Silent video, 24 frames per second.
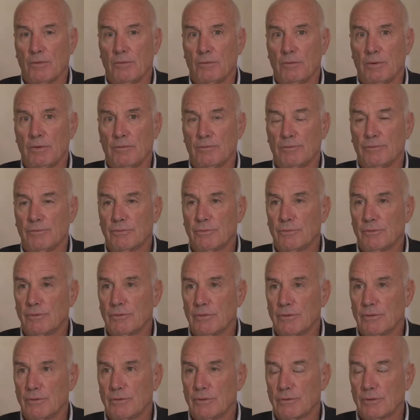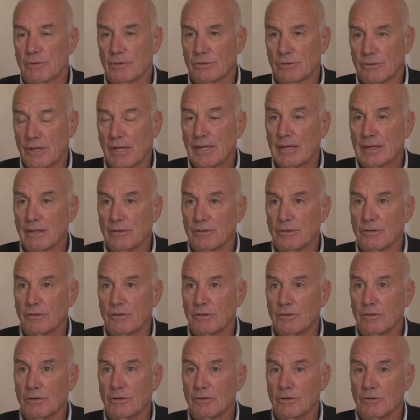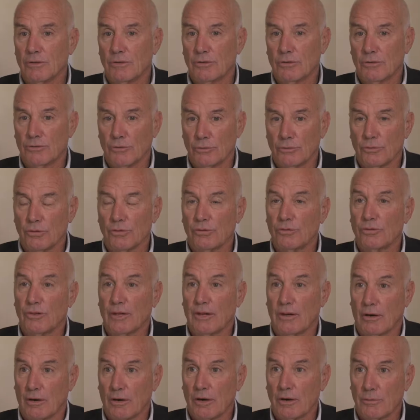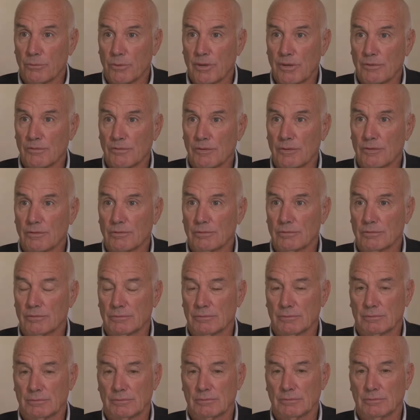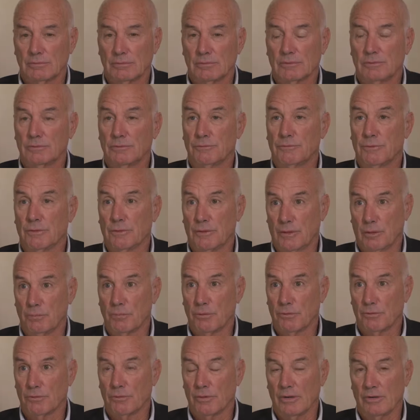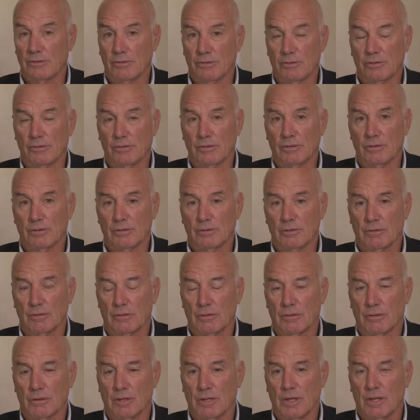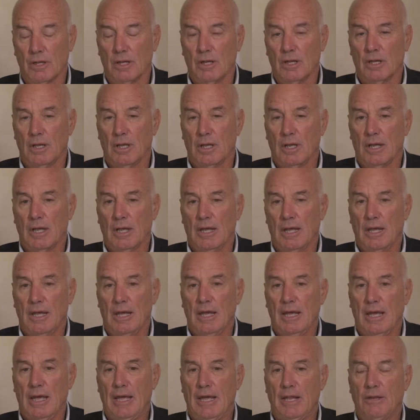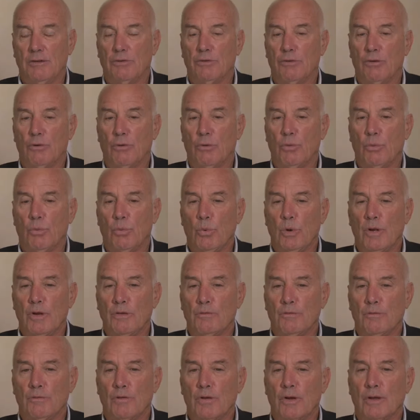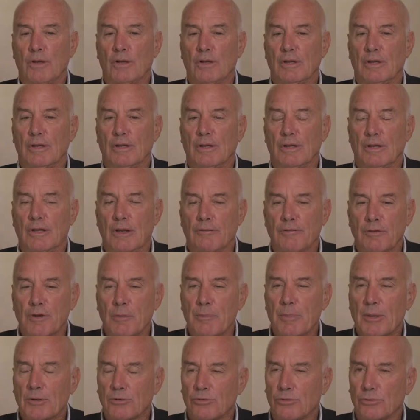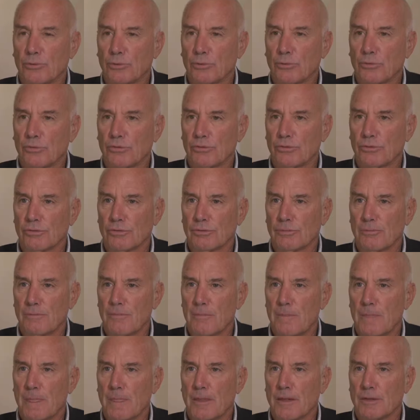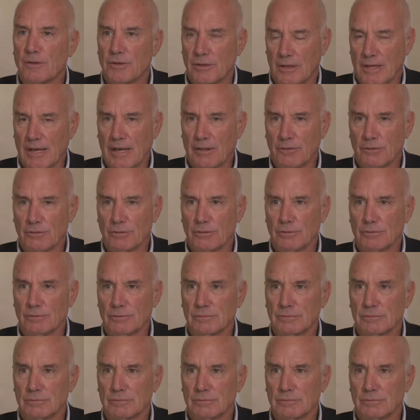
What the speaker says: We've taken students that are at risk for a number of reasons, and we've given them the tools together.